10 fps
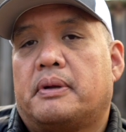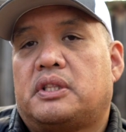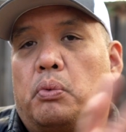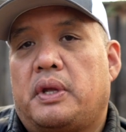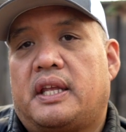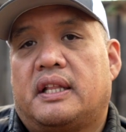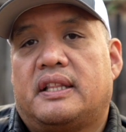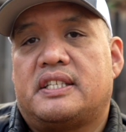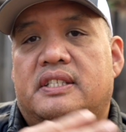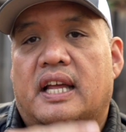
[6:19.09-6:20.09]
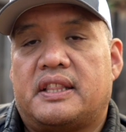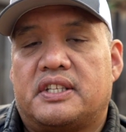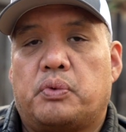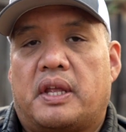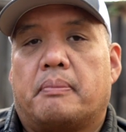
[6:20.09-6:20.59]
but the
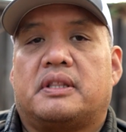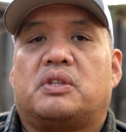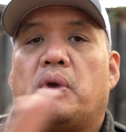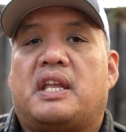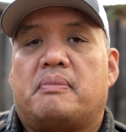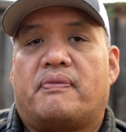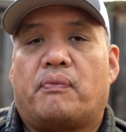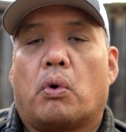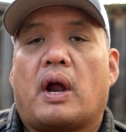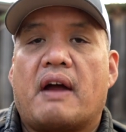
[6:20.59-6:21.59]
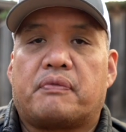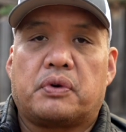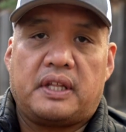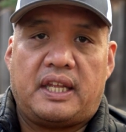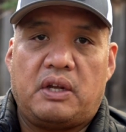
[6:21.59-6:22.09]
weekend before,
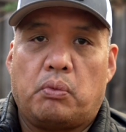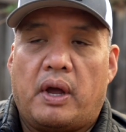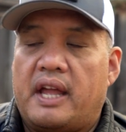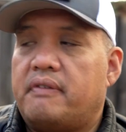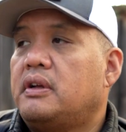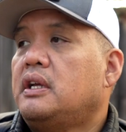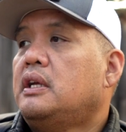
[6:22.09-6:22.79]
after the heat wave,